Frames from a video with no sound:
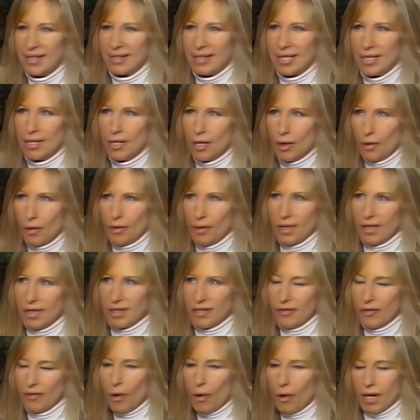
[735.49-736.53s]
They know
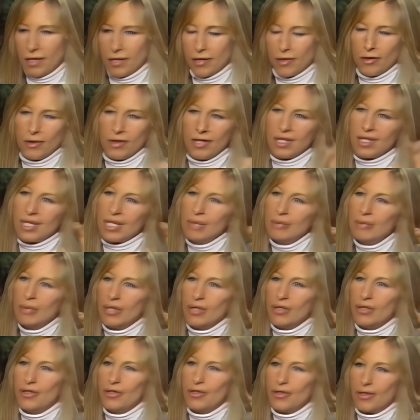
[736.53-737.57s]
this voice or this
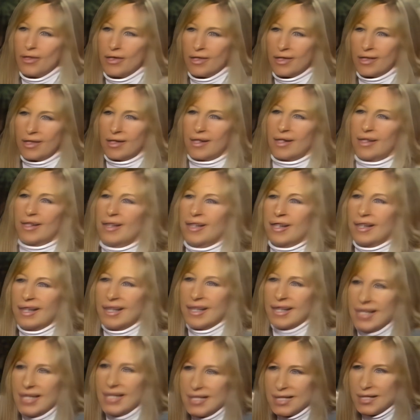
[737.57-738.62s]
image or,
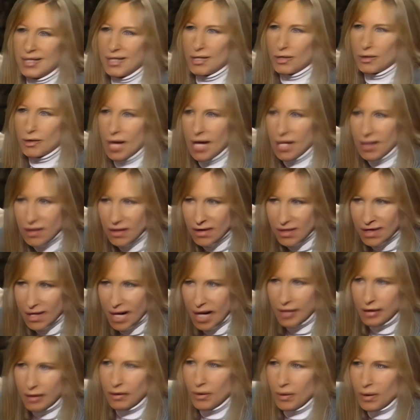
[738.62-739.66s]
it's a strange,
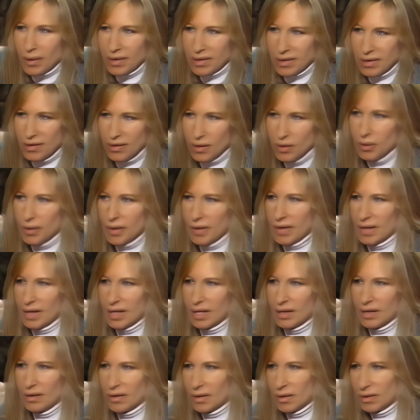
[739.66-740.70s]
I don't know what to do with it.
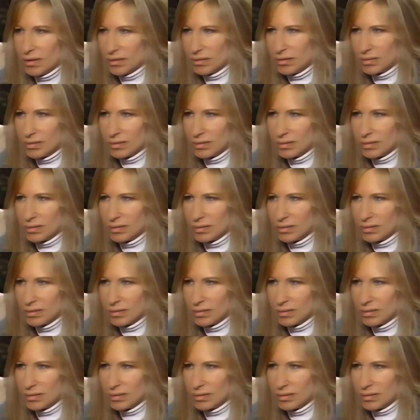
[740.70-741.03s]
I don't know.